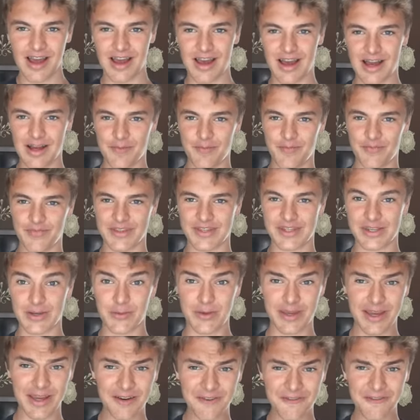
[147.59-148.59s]
Um,
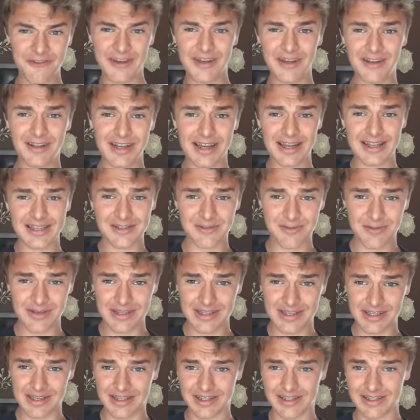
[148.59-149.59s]
so we kind of failed last
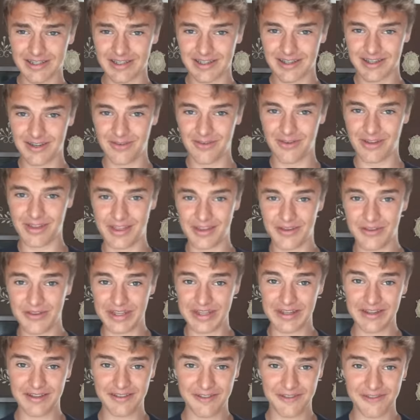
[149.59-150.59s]
week with
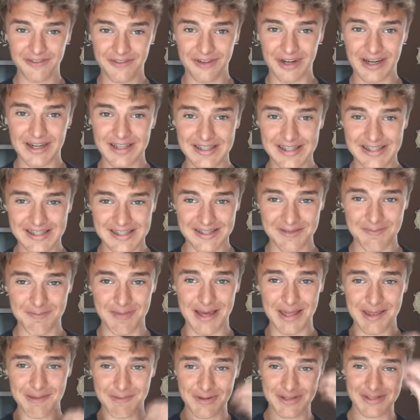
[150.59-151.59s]
only Francis
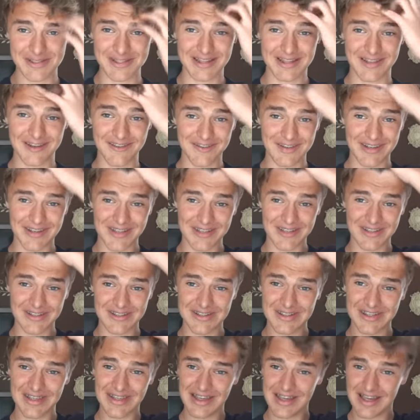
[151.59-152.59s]
and Beth posting their
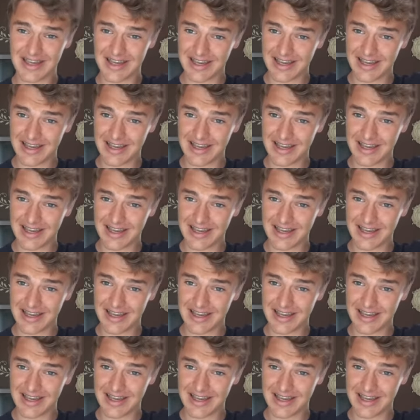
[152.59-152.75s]
videos.